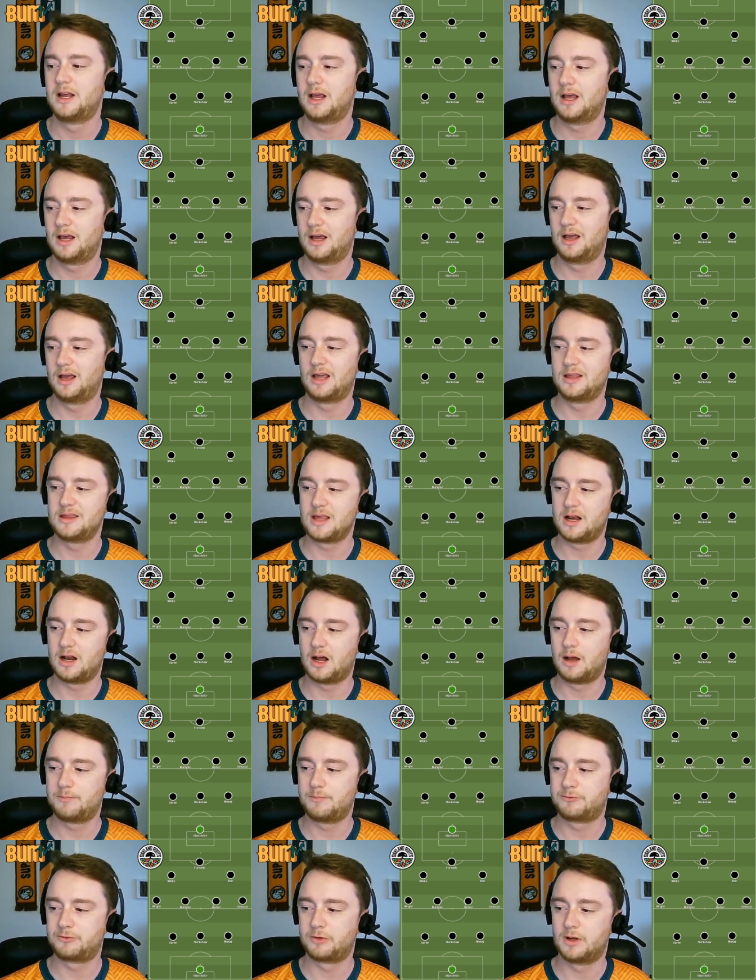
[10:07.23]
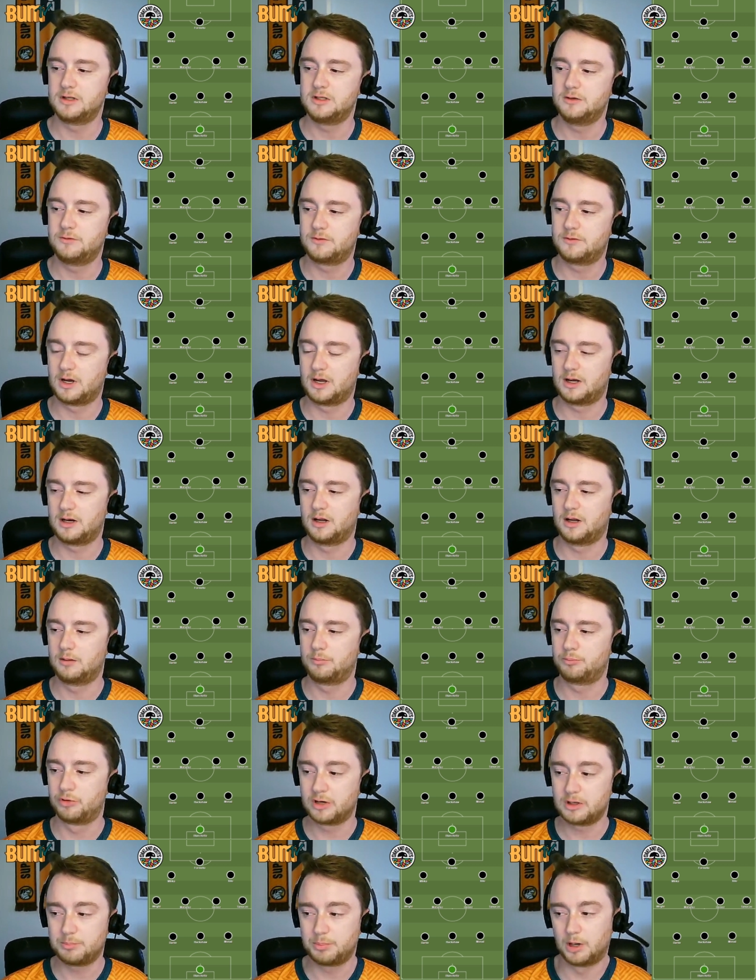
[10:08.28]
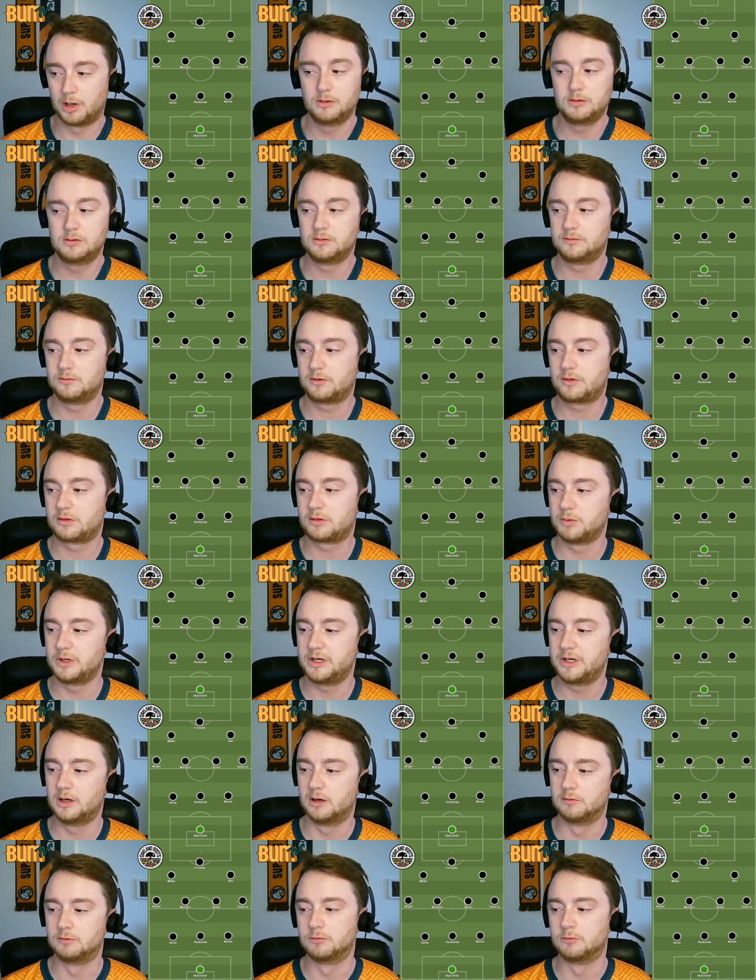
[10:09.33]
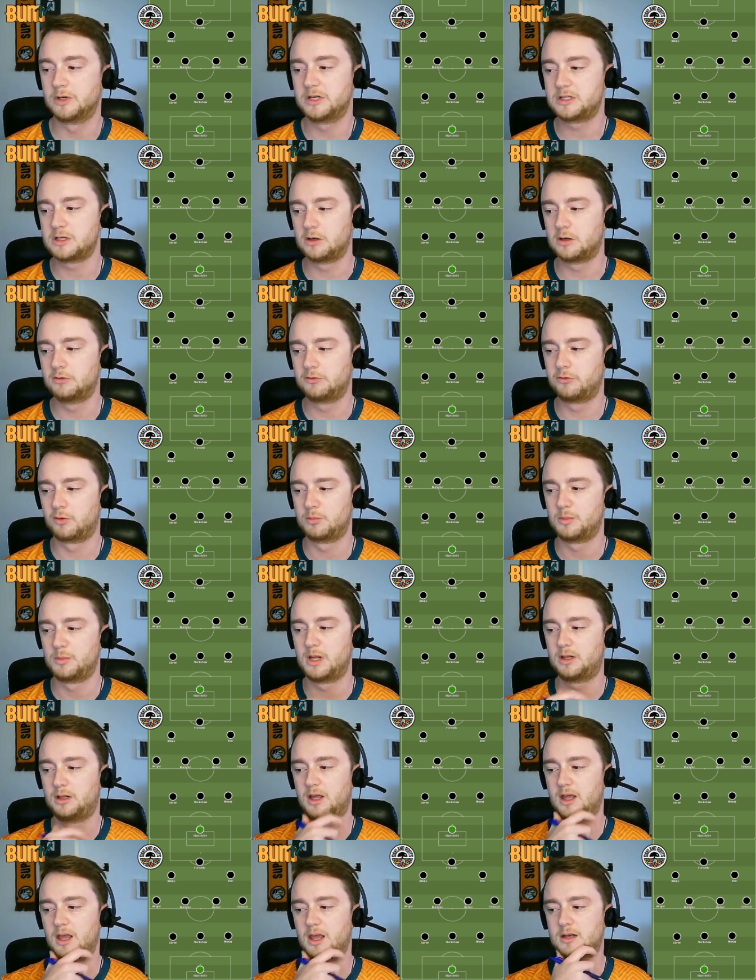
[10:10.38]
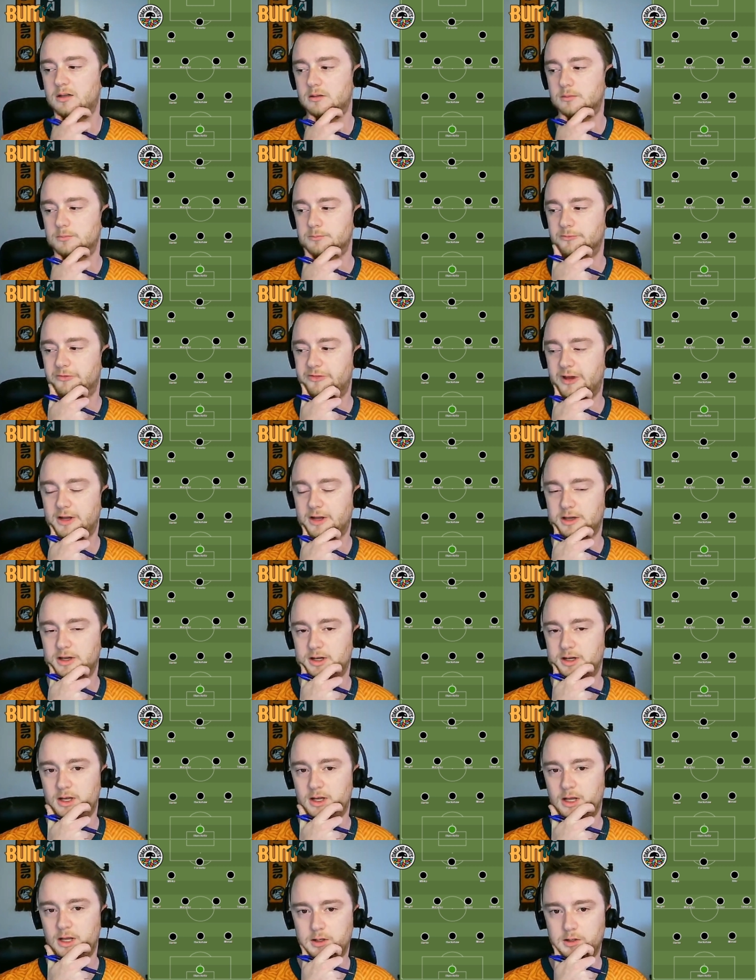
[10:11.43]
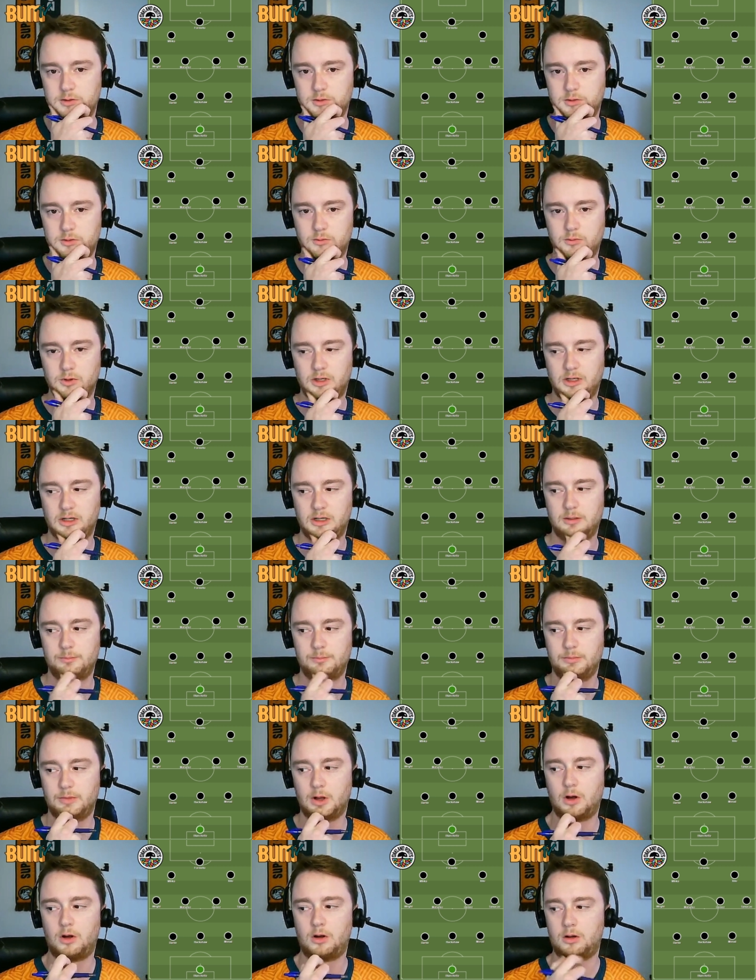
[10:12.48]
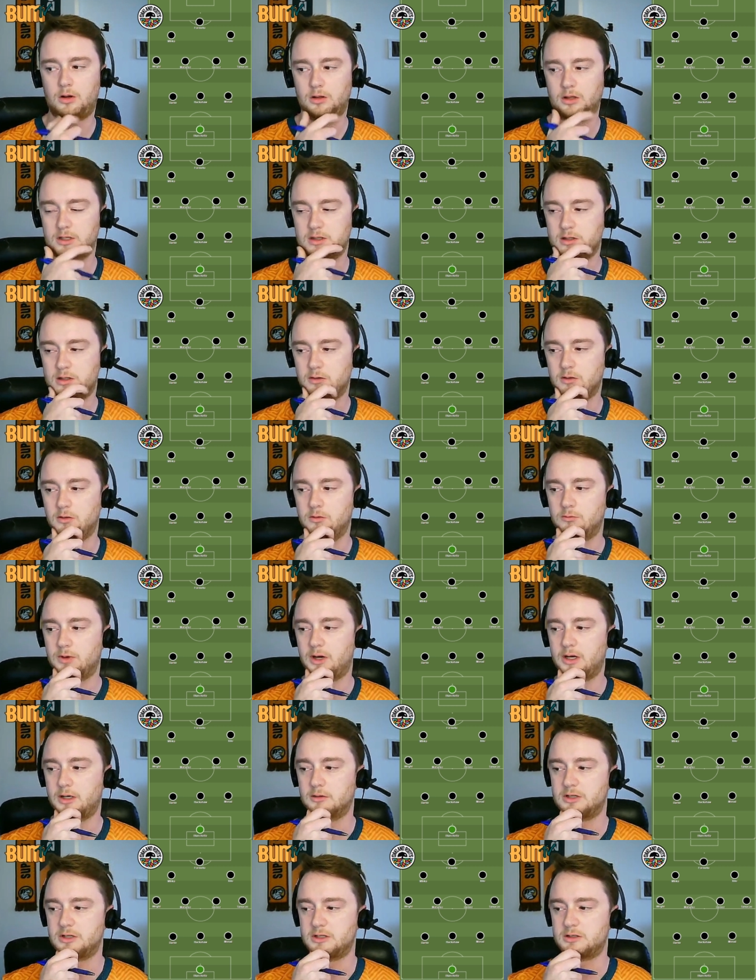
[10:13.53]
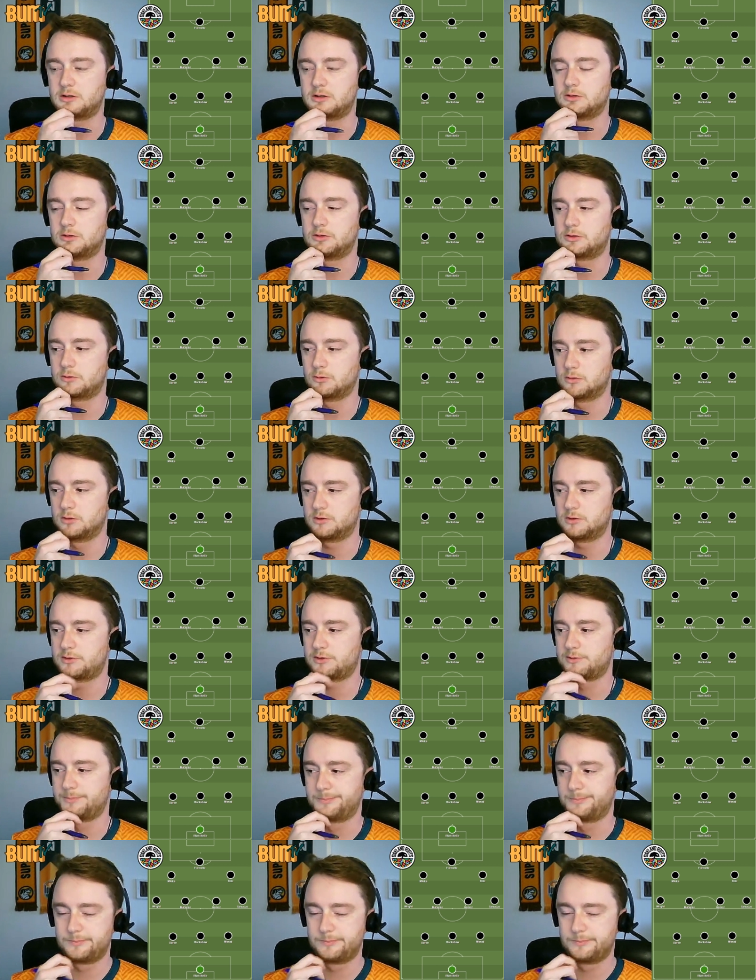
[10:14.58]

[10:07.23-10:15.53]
Uh, and then up front, you've got a pretty potent three of Rito, Formella, and Mfeka, who um, all in their own right are decent goal scorers.